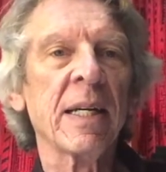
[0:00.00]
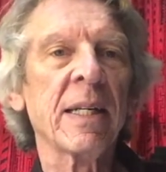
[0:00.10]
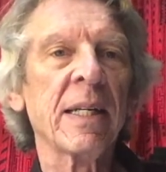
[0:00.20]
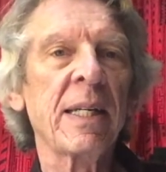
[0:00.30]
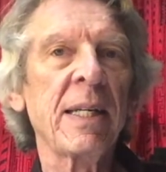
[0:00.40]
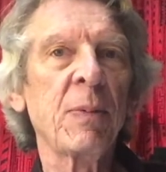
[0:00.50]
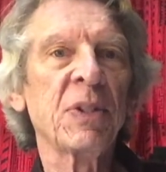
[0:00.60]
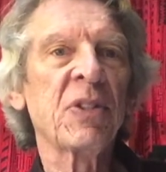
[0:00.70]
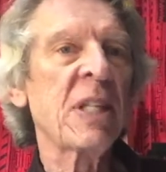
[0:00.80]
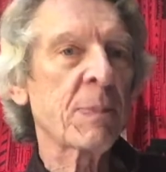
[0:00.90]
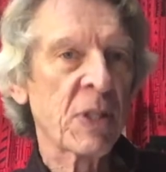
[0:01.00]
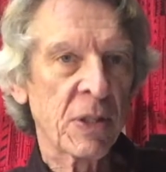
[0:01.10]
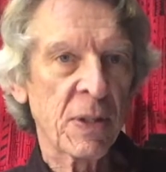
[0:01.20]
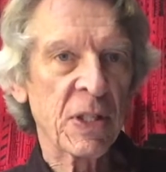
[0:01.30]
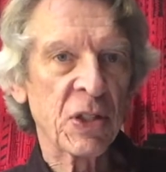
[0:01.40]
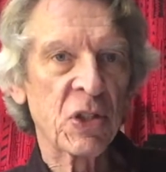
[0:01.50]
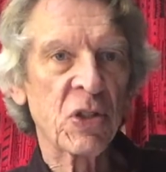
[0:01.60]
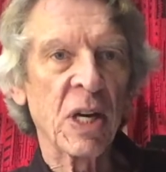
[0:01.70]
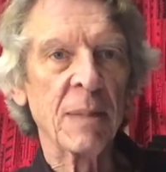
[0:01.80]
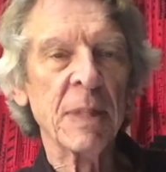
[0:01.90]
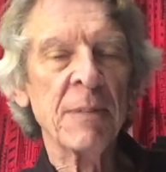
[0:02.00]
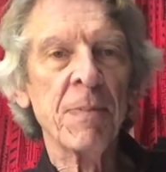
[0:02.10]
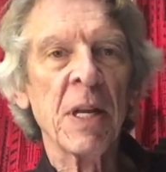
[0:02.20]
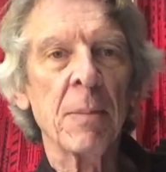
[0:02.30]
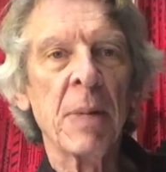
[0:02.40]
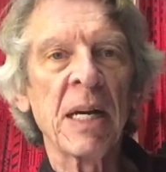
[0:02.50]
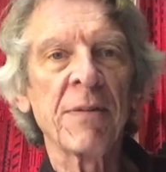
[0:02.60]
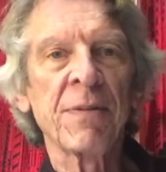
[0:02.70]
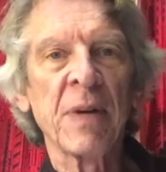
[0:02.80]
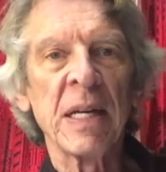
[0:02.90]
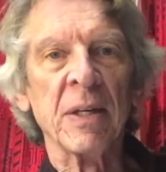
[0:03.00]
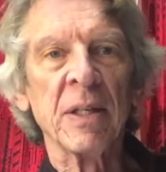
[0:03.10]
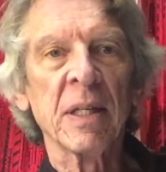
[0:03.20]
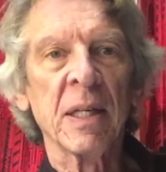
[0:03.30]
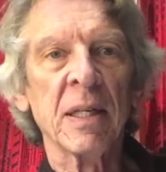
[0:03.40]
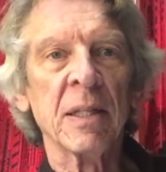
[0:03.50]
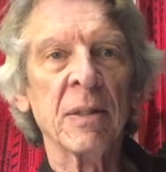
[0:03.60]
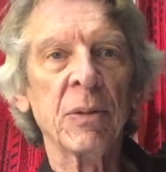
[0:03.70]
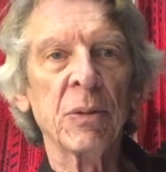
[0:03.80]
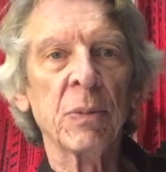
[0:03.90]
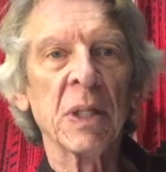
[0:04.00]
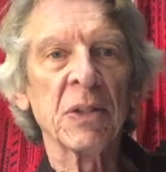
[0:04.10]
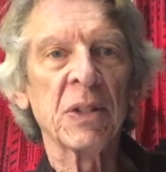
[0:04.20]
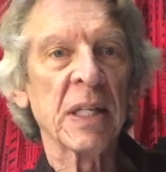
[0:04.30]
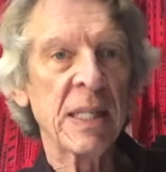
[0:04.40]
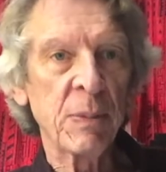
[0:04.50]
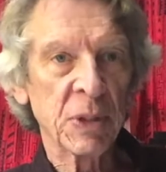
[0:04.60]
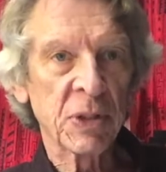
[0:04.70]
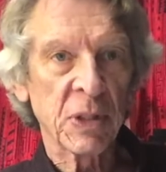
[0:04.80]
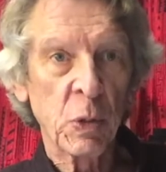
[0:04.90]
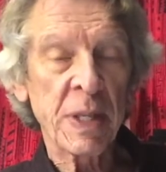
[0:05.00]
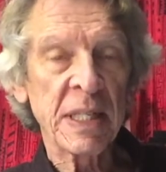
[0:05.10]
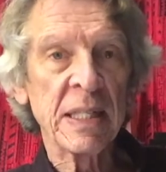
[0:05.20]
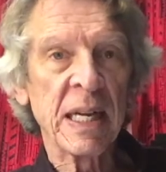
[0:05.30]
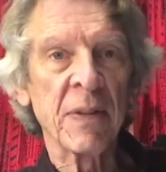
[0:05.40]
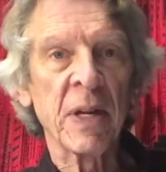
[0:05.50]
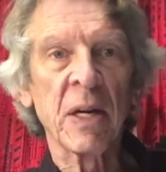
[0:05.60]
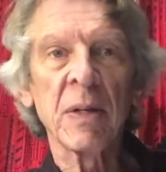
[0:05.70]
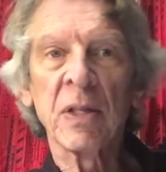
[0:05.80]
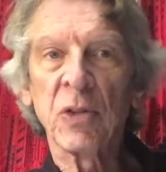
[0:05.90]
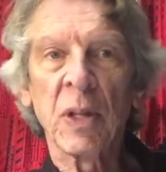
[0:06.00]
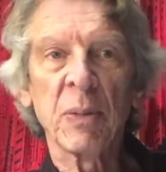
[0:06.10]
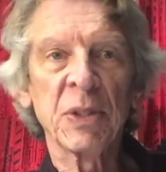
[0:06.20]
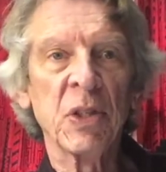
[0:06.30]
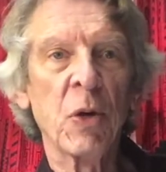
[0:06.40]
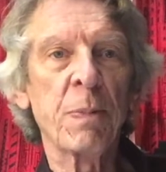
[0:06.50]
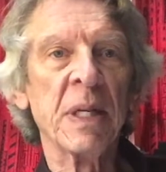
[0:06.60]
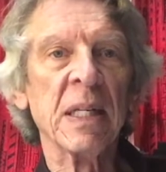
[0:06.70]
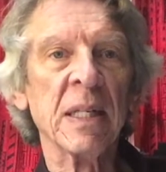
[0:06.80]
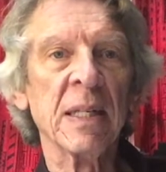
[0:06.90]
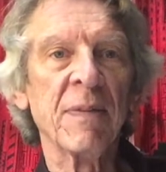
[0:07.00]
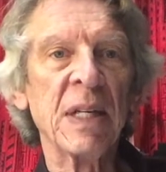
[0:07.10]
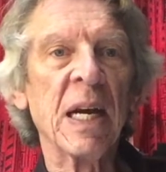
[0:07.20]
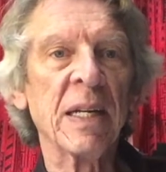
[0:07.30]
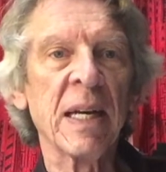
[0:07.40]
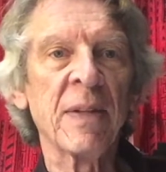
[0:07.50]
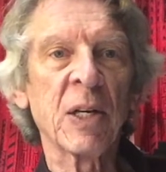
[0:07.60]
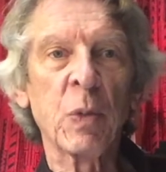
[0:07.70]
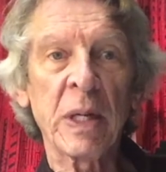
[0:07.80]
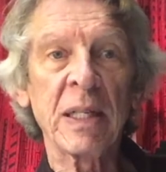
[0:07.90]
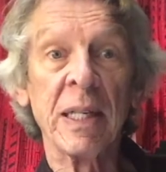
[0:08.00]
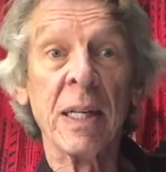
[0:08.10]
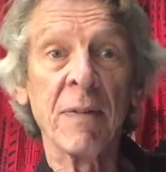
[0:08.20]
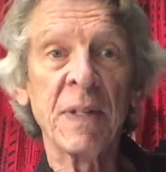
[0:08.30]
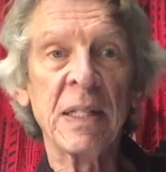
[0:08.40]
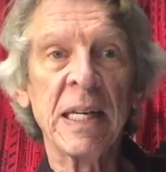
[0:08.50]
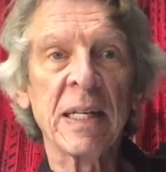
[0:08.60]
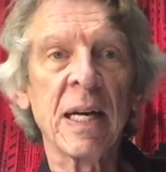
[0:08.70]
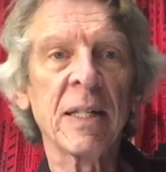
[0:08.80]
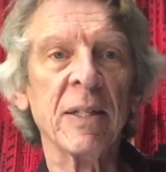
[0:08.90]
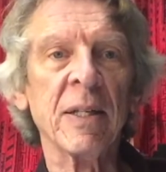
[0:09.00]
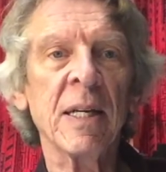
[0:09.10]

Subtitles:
he was tipped to this job by a friend who said he was quitting down there, and so there was an opening, and if he got down there quickly enough, he'd get hired.